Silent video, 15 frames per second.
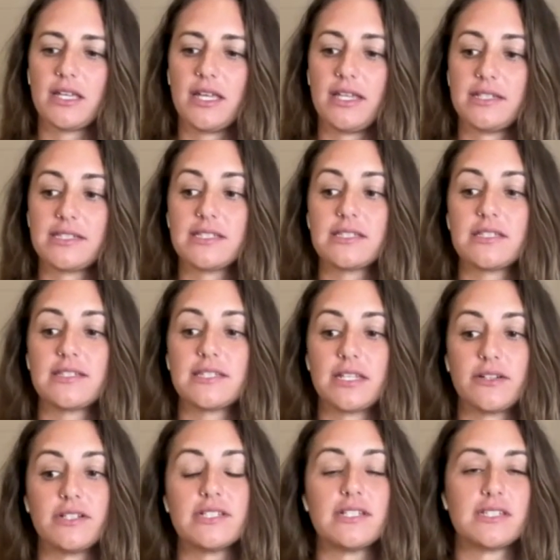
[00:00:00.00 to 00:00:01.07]
is
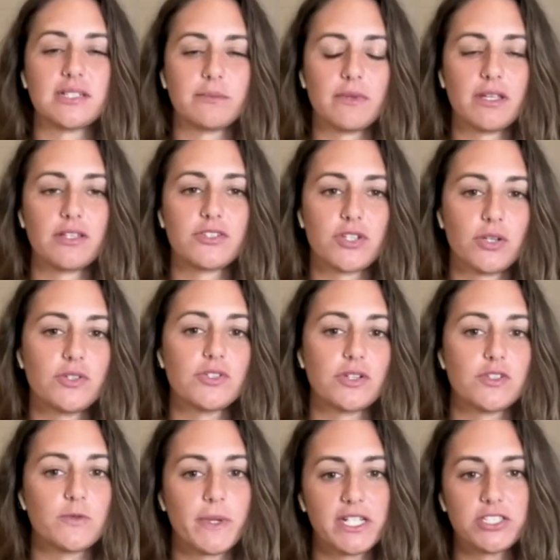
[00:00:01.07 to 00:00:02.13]
seriously something so, so
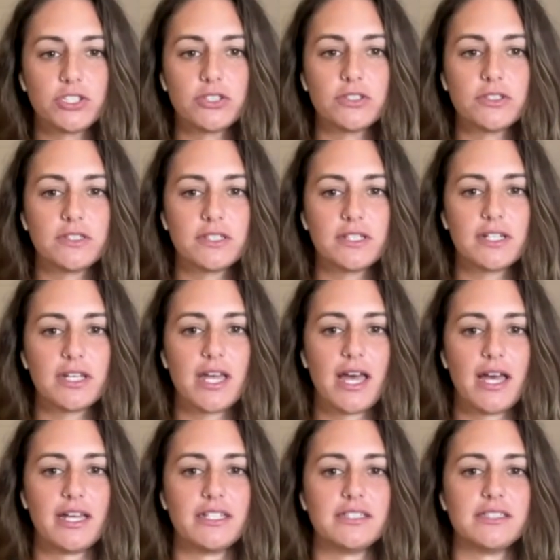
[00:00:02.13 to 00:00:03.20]
special,
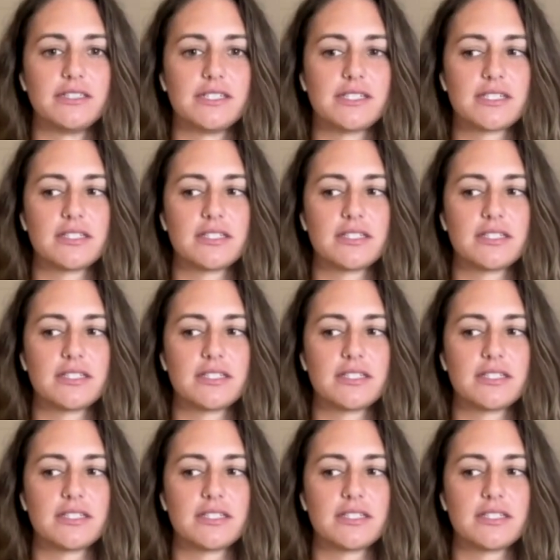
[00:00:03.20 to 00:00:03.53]
and